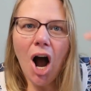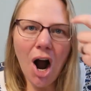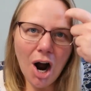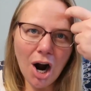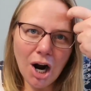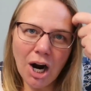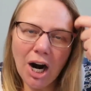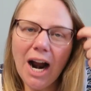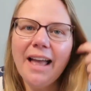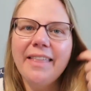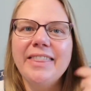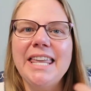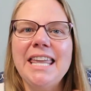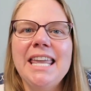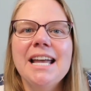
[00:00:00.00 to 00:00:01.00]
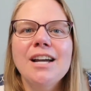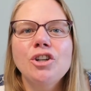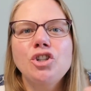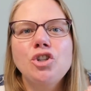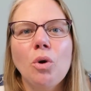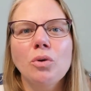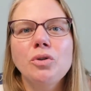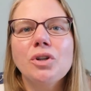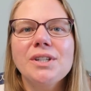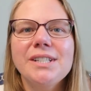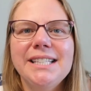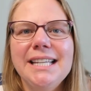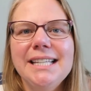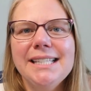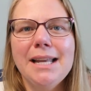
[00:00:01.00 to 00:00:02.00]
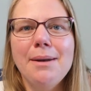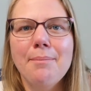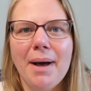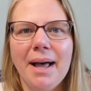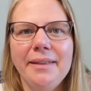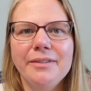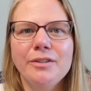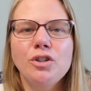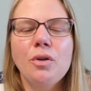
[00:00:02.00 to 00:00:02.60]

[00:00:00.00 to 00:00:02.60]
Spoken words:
are the shoulder season months.